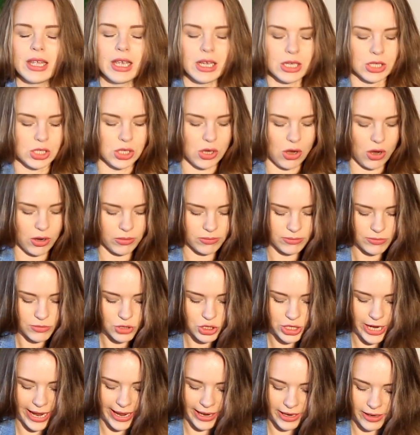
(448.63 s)
So
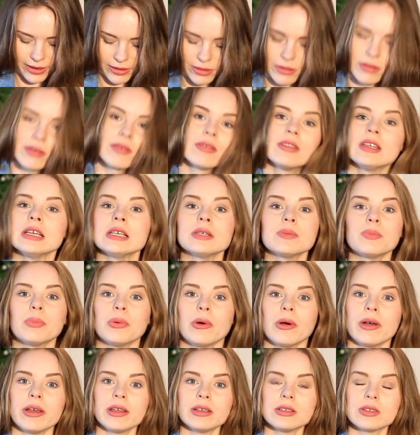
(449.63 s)
check this
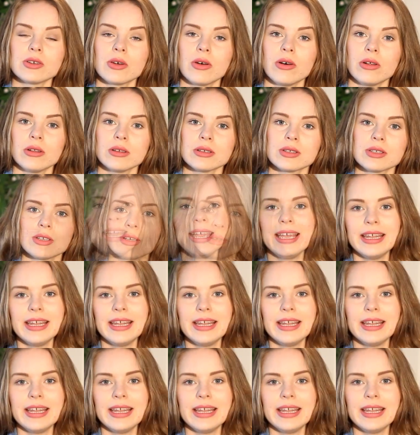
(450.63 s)
point also.